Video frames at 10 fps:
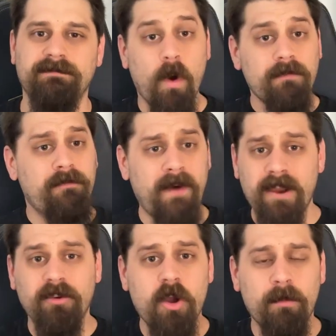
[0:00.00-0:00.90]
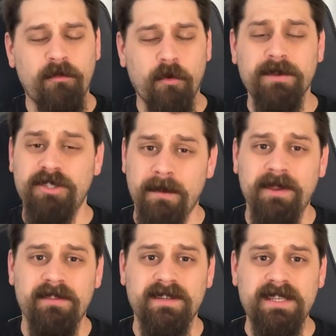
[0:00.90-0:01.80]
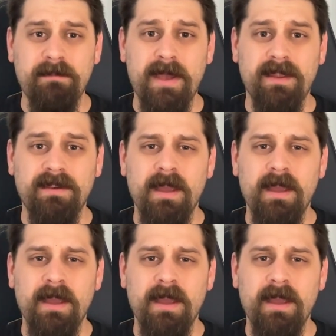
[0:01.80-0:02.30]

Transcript: One final note before we jump into the deep end,